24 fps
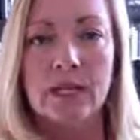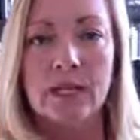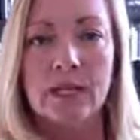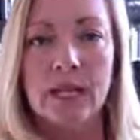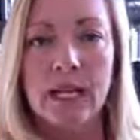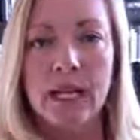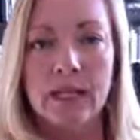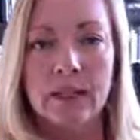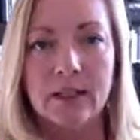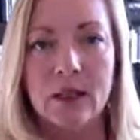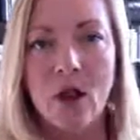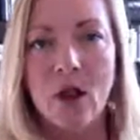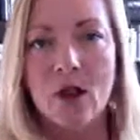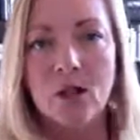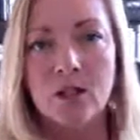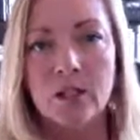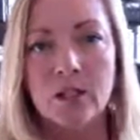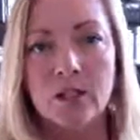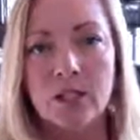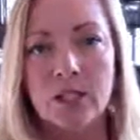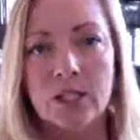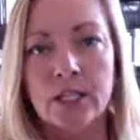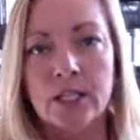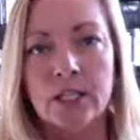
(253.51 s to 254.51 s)

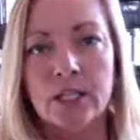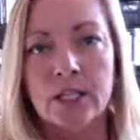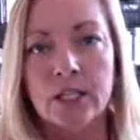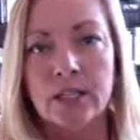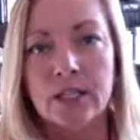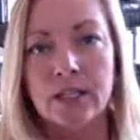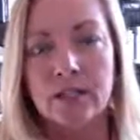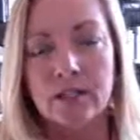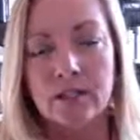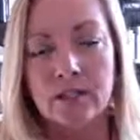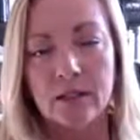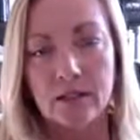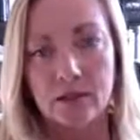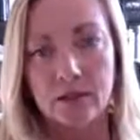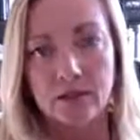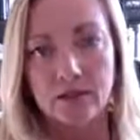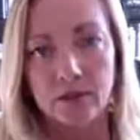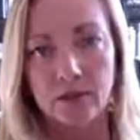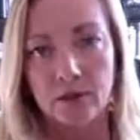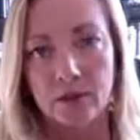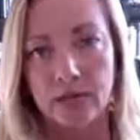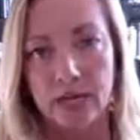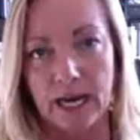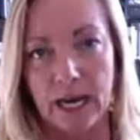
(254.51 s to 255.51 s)
technology is
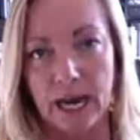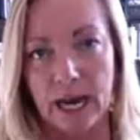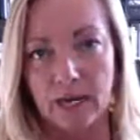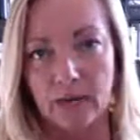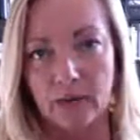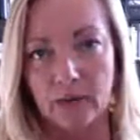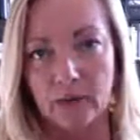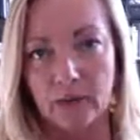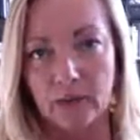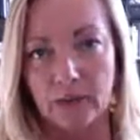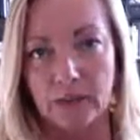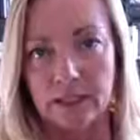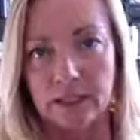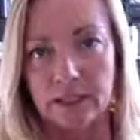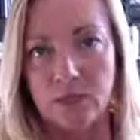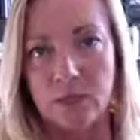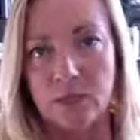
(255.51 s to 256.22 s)
delivering accurately,